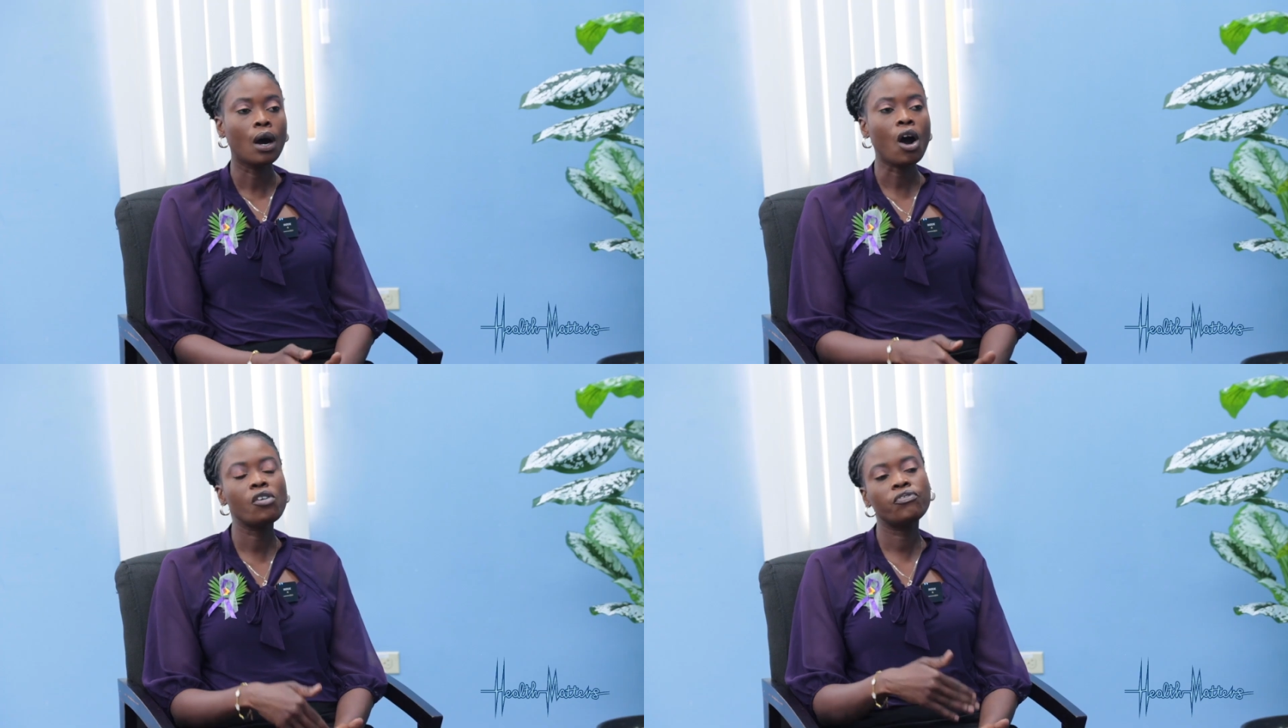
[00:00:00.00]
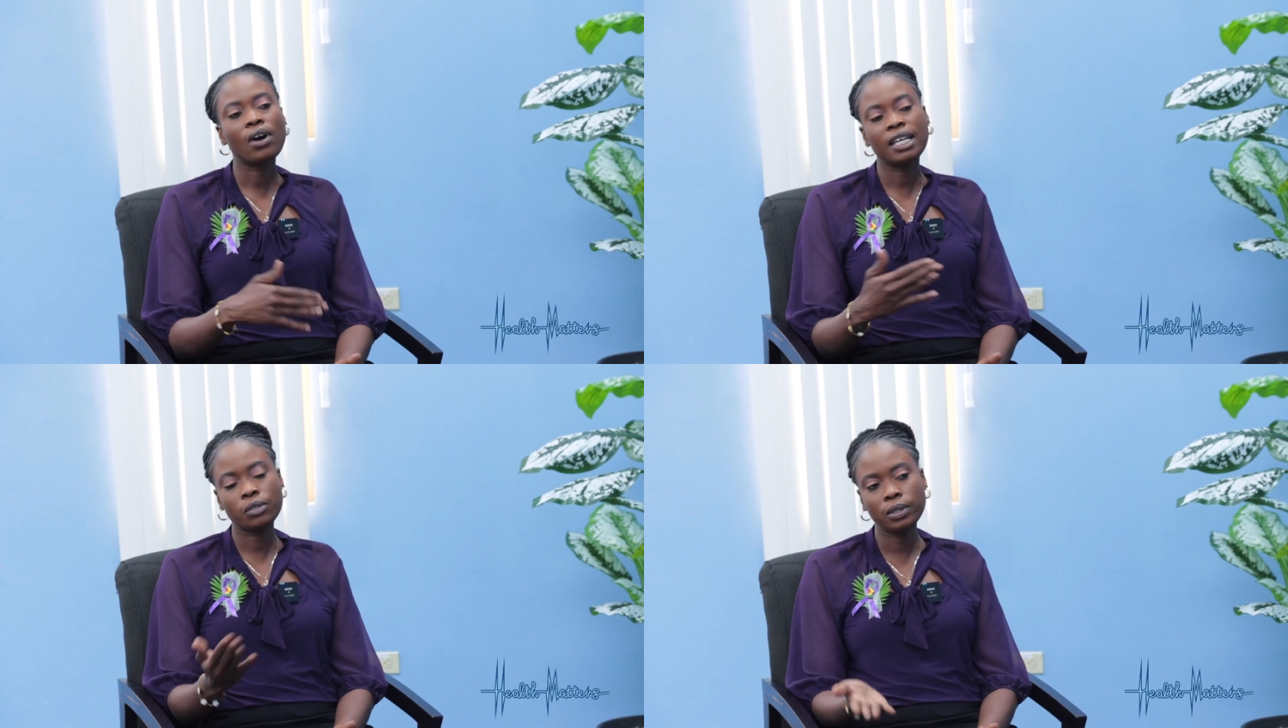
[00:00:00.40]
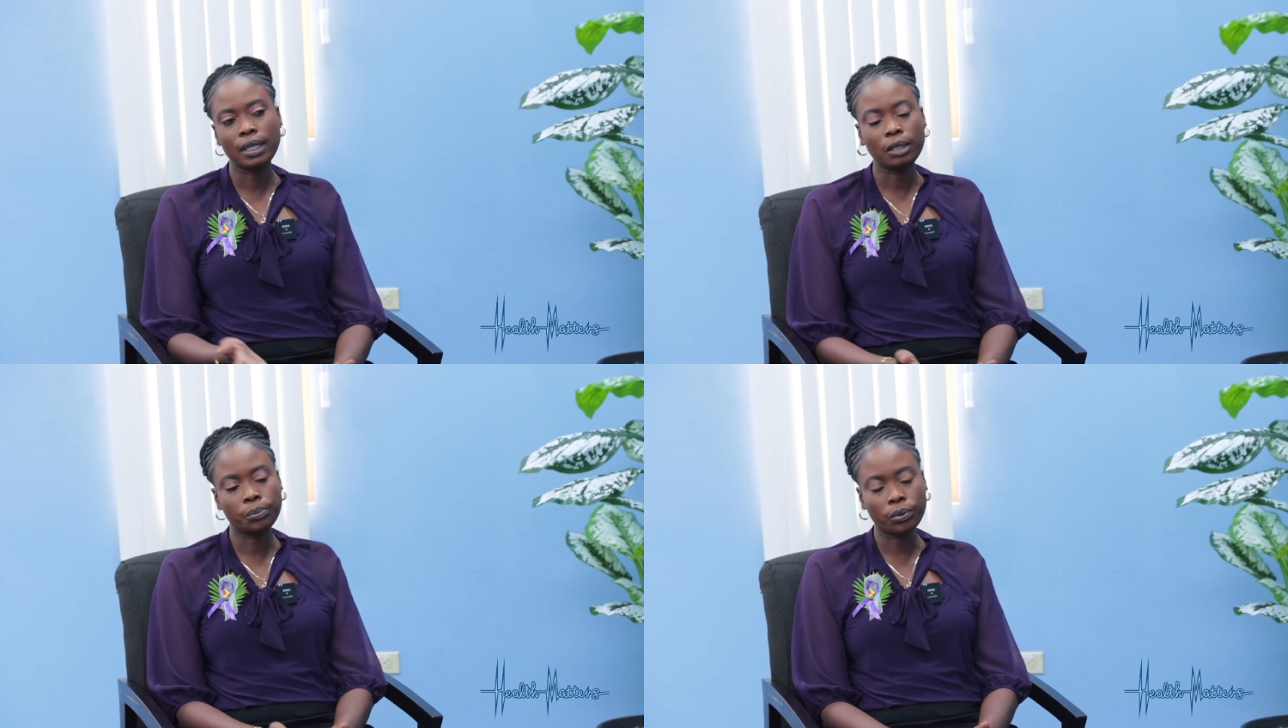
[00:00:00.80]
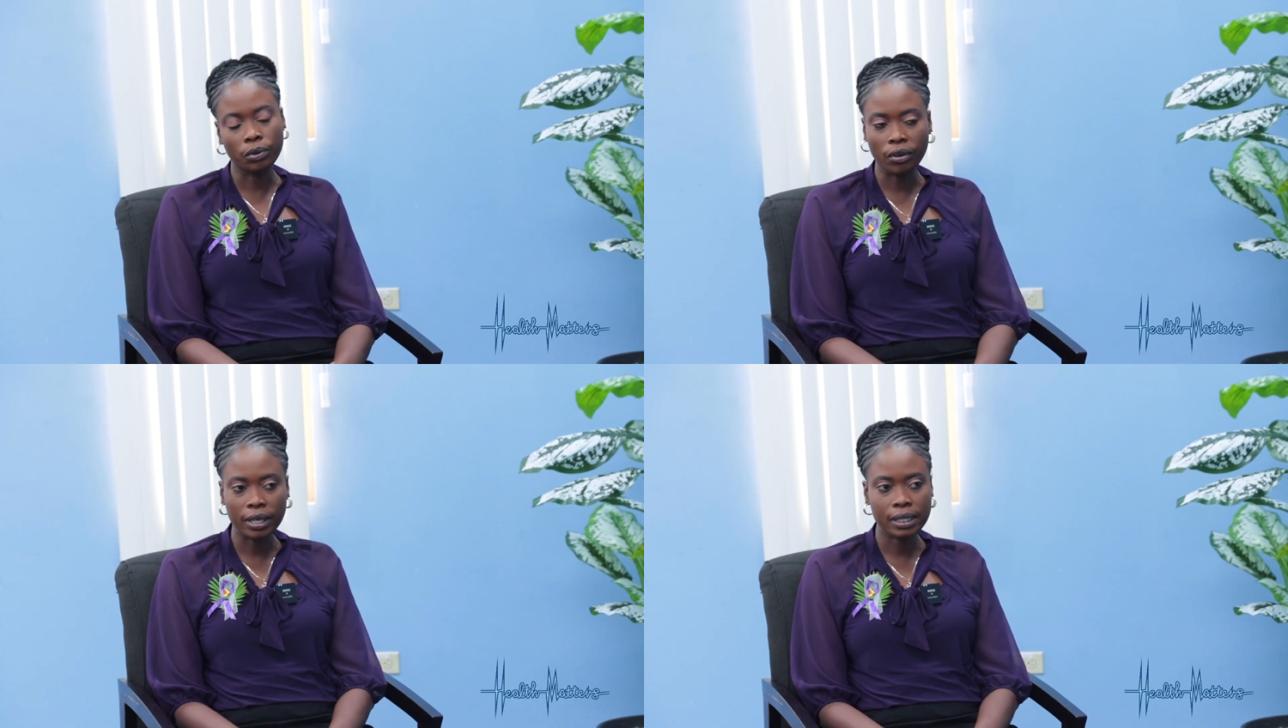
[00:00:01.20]
how fast will that
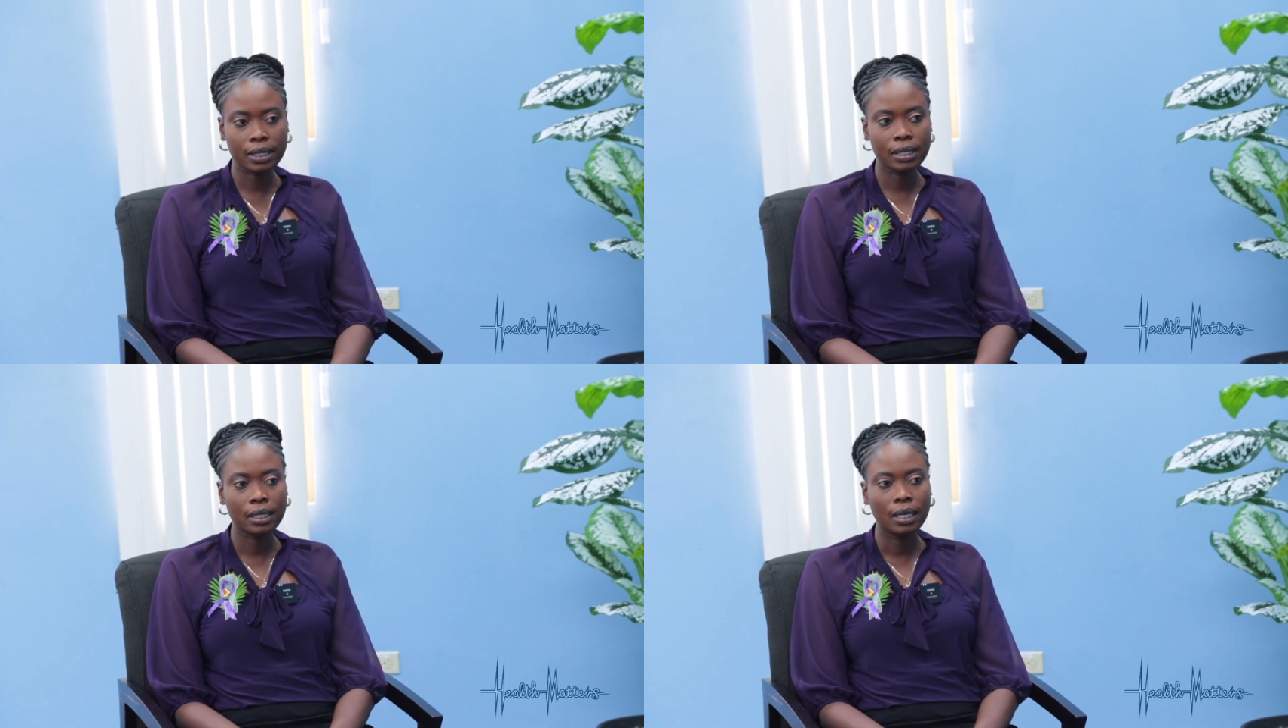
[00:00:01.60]
progress?